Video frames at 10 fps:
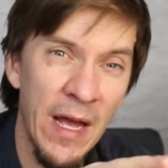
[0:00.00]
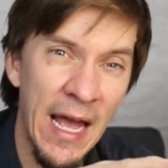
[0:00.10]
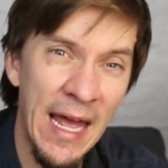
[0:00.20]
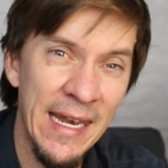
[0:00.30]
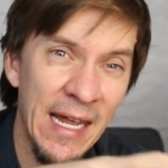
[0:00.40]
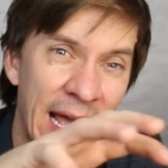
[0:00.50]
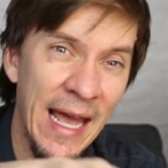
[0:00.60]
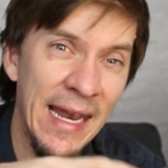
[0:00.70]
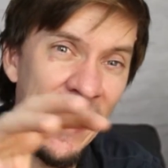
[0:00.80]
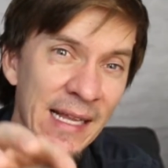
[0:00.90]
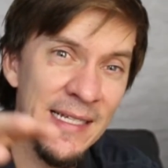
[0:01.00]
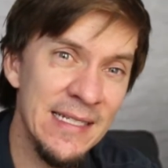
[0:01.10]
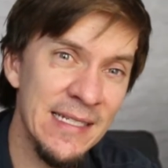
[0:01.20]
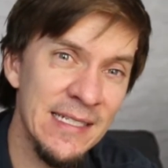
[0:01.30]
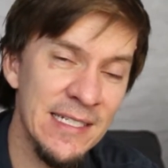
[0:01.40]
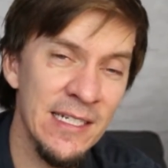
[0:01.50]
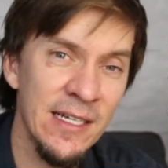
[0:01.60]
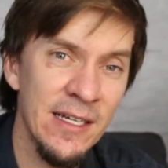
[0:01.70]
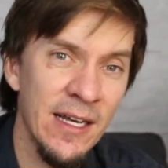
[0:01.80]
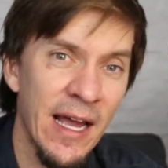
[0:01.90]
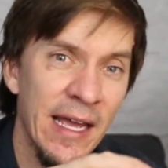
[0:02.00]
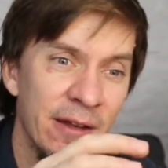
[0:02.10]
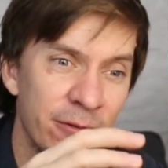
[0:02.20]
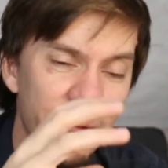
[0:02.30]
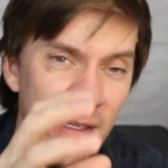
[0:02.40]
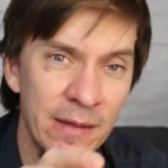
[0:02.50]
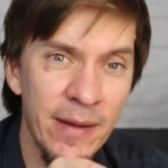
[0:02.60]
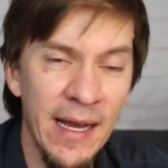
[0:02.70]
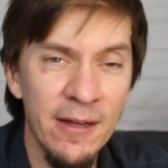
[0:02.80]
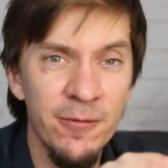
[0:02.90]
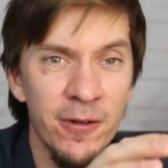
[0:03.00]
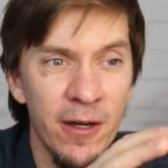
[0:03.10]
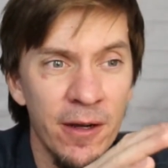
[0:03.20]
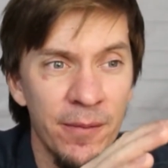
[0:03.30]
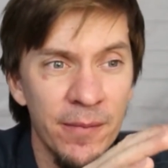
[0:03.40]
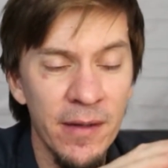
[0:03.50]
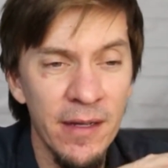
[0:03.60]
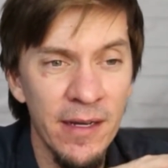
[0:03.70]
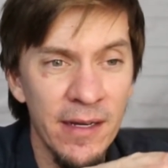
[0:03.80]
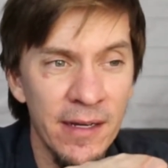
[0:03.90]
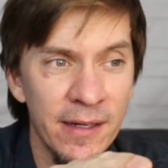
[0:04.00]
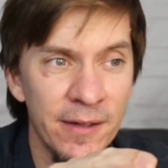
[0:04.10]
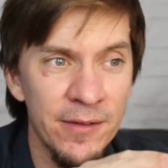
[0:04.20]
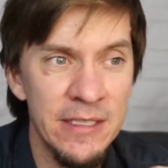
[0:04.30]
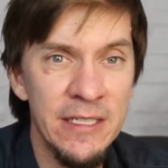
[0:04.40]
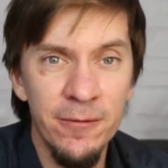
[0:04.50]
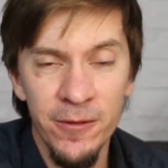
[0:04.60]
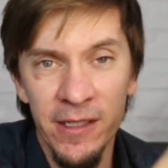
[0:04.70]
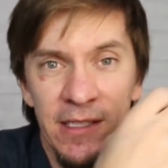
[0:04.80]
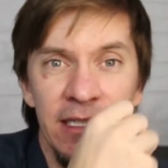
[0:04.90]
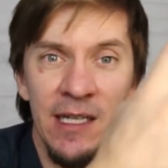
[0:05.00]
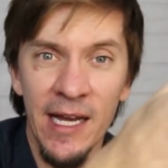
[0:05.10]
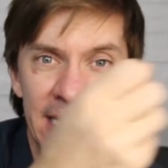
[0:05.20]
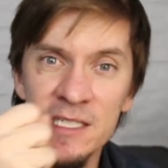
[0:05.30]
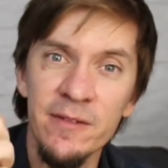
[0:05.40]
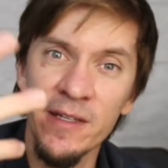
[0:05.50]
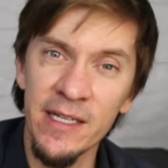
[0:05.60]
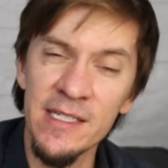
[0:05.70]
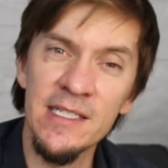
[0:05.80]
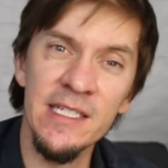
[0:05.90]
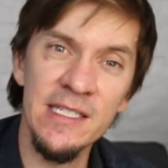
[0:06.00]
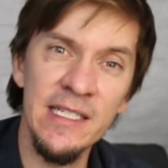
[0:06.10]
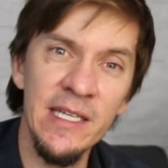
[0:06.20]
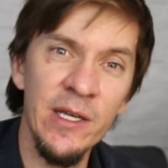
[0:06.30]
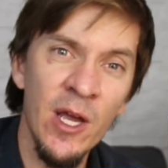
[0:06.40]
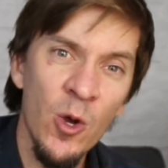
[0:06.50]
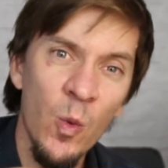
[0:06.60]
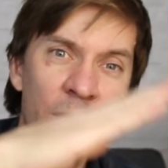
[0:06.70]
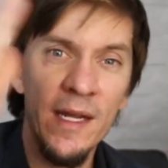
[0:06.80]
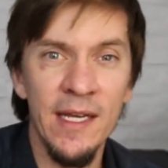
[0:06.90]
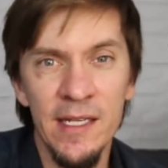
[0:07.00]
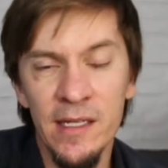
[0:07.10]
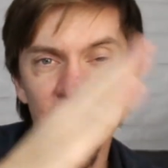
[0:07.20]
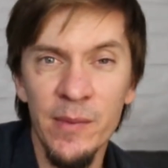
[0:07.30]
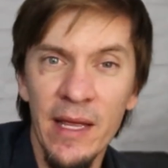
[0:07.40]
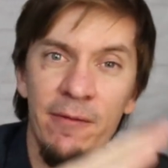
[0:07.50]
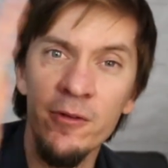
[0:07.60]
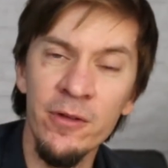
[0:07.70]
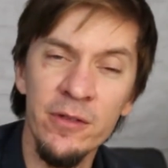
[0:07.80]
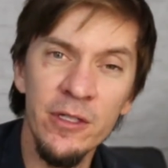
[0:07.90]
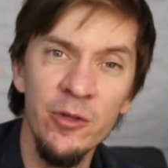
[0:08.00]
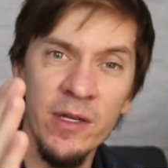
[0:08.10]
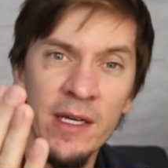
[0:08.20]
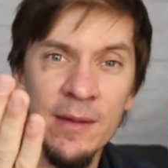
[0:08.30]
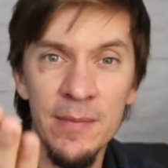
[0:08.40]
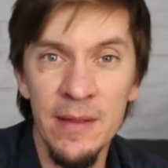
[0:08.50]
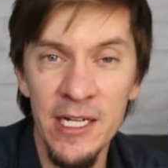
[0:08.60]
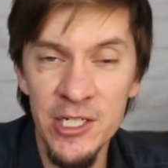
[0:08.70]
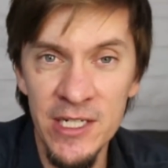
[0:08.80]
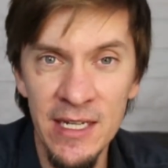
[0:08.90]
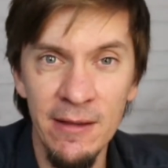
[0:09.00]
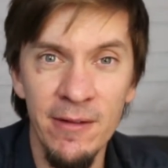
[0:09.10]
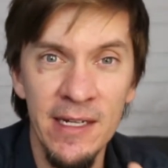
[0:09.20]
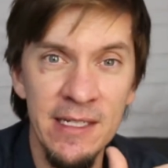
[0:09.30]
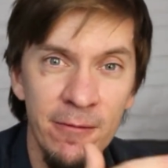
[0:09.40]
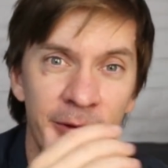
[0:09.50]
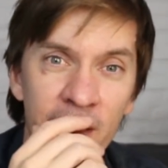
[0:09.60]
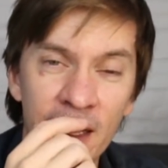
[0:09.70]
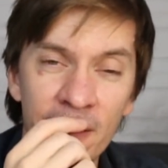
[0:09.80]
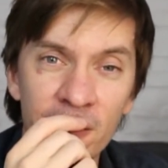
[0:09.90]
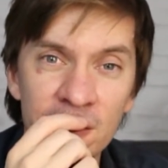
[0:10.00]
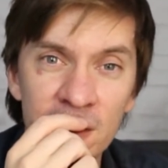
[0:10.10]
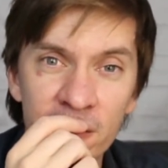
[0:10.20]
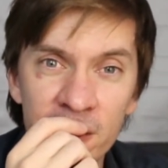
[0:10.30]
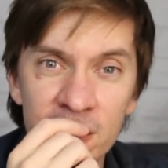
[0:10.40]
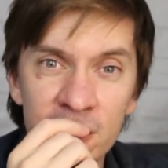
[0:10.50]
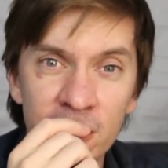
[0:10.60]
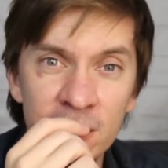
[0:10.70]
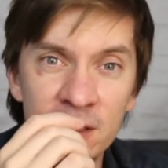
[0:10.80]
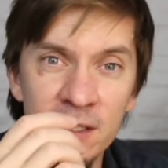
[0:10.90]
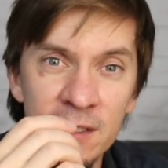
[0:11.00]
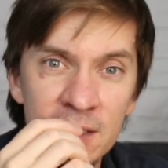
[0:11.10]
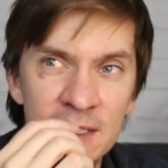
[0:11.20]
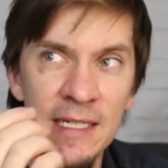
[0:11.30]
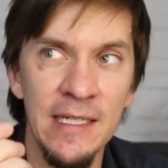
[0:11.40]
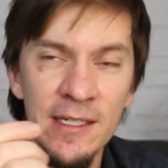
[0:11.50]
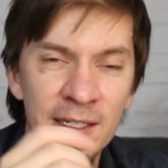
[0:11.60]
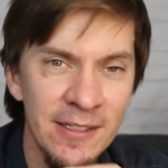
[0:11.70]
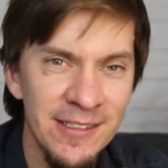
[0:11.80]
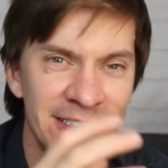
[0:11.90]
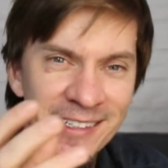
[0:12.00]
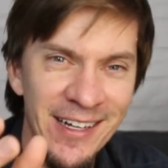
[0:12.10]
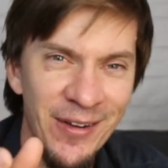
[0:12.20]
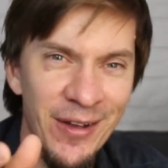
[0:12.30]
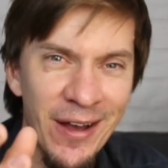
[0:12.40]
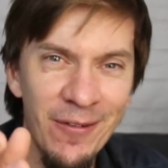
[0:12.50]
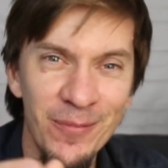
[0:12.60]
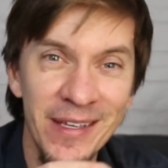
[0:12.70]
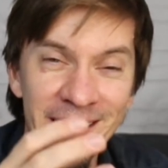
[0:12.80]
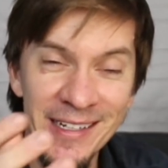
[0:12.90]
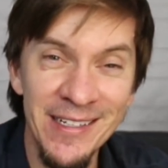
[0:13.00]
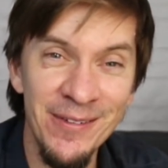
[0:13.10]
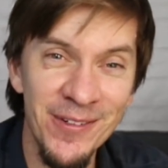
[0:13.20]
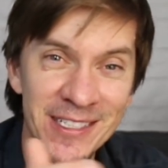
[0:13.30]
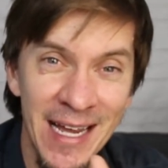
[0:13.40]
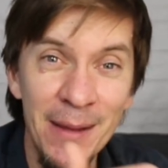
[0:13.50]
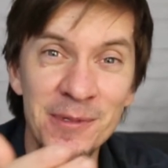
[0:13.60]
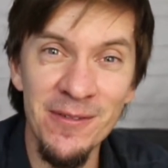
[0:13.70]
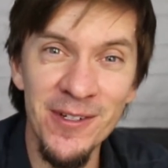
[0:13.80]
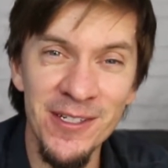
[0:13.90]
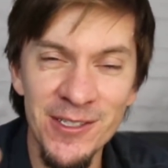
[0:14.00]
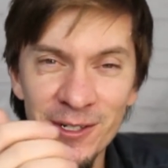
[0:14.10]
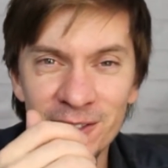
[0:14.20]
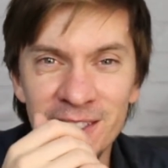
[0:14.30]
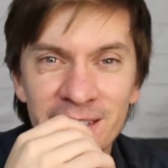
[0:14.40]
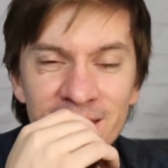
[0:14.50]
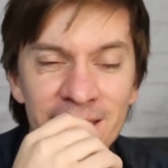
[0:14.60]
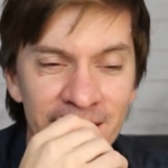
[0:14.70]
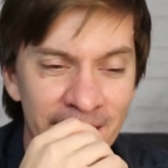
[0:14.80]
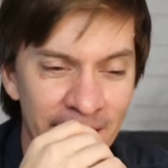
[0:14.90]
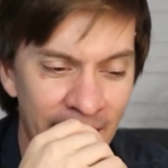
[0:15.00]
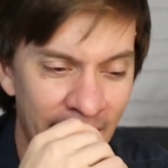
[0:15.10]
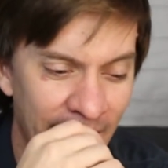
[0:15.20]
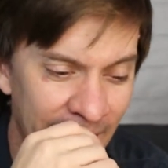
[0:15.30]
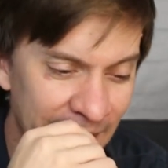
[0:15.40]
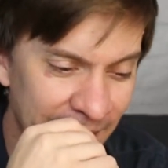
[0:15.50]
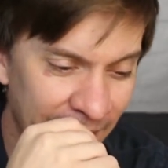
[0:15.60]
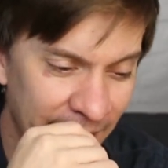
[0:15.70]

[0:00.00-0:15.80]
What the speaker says: an analysis and feedback from different clients of his to see what income level you can achieve at different levels of consultancy, of being a different types of consultant. And